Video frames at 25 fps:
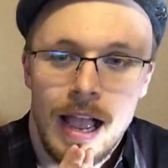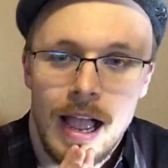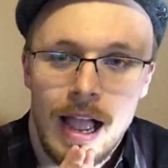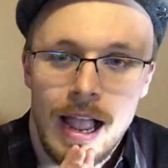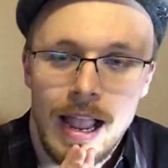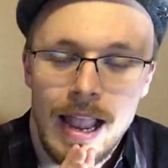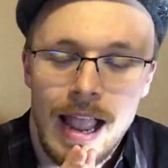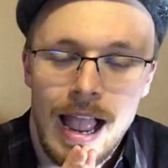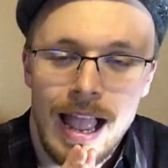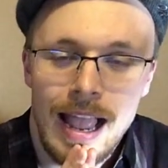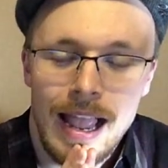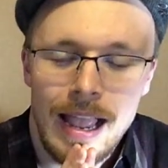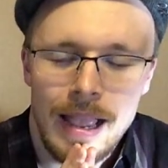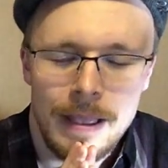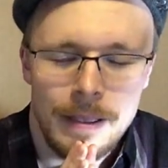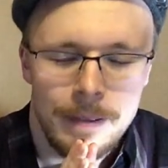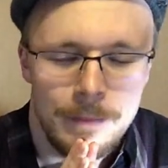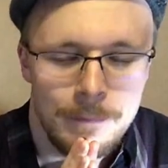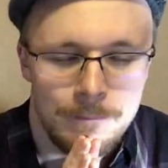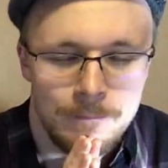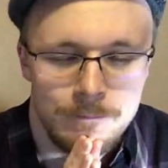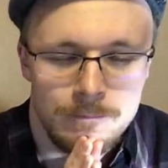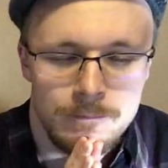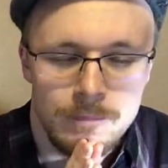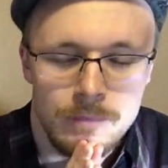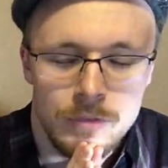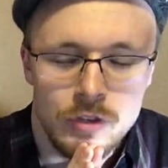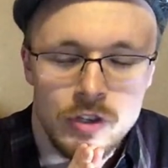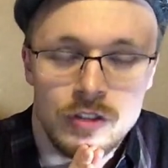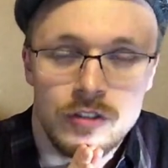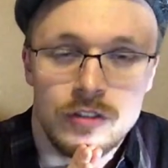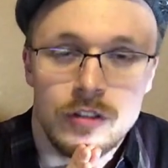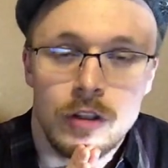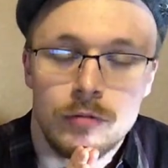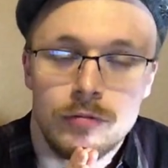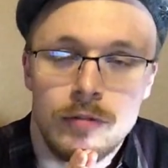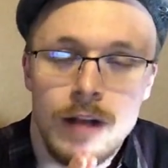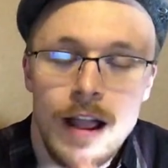I
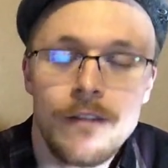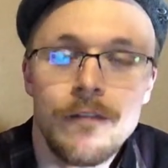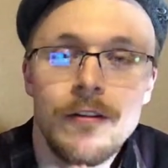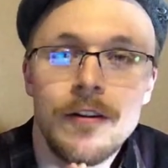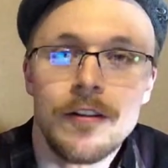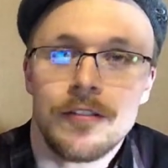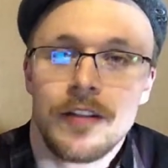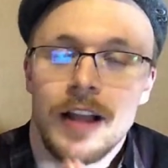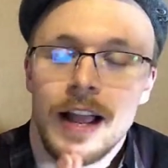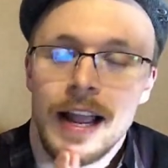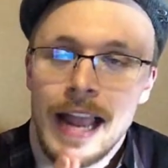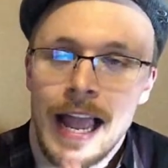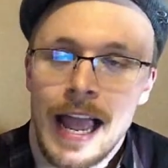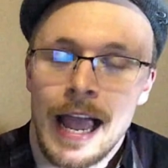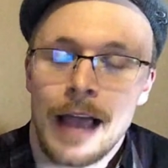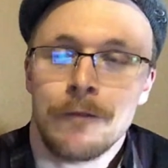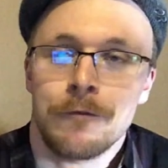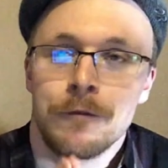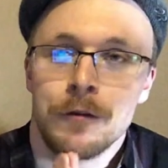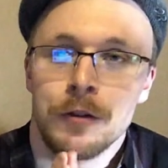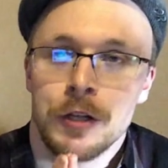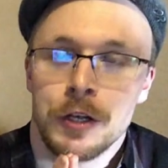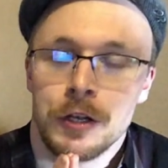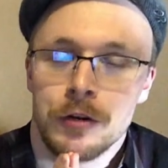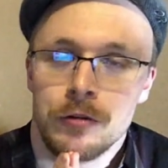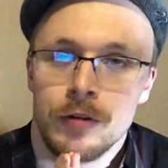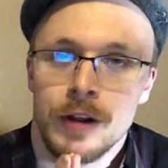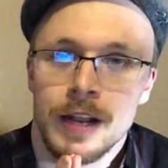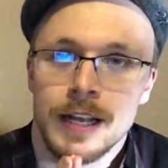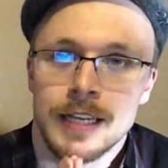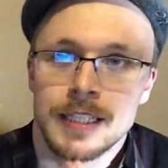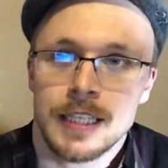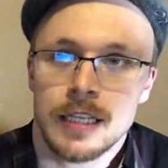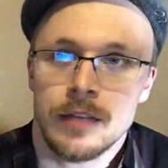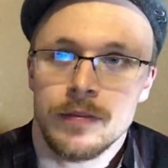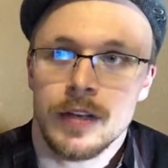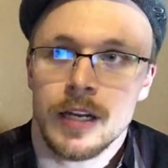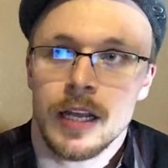just the reverence I have for the
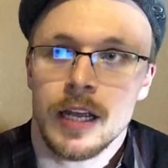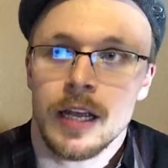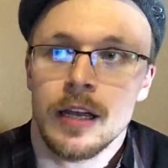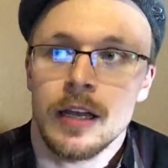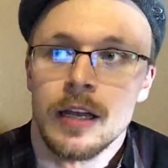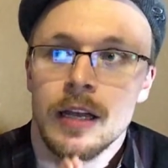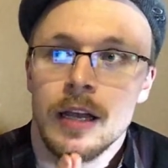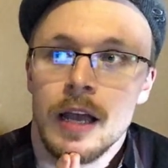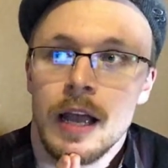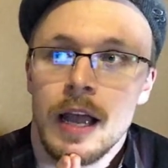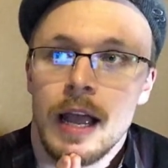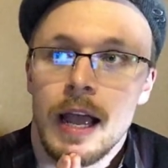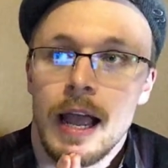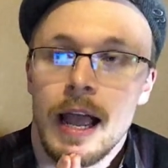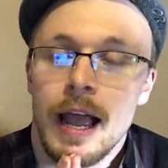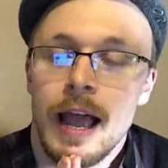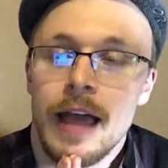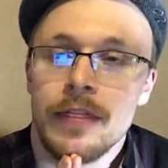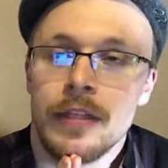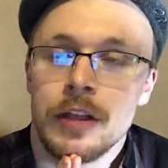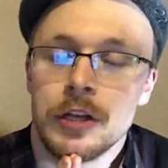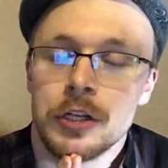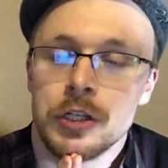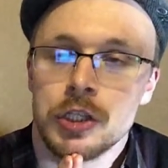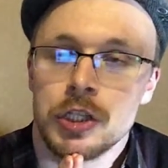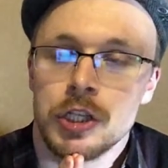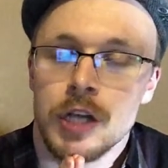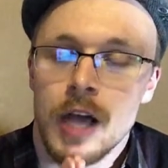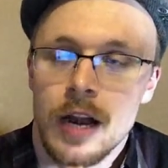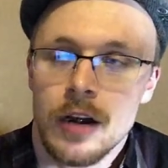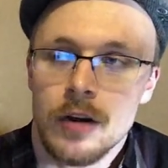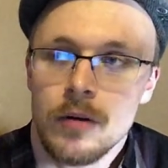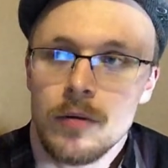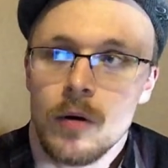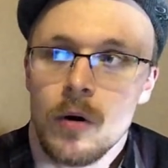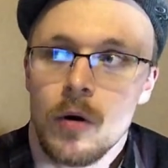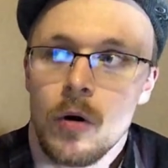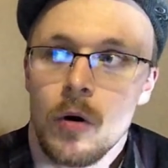creativity and the
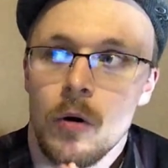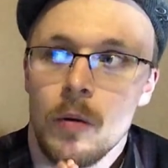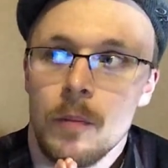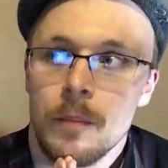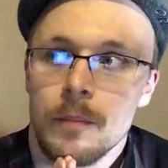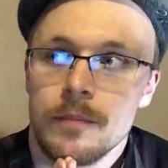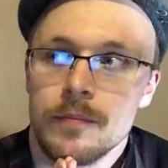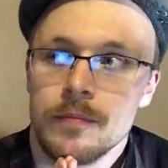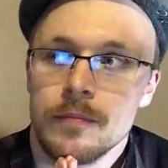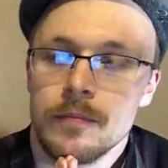general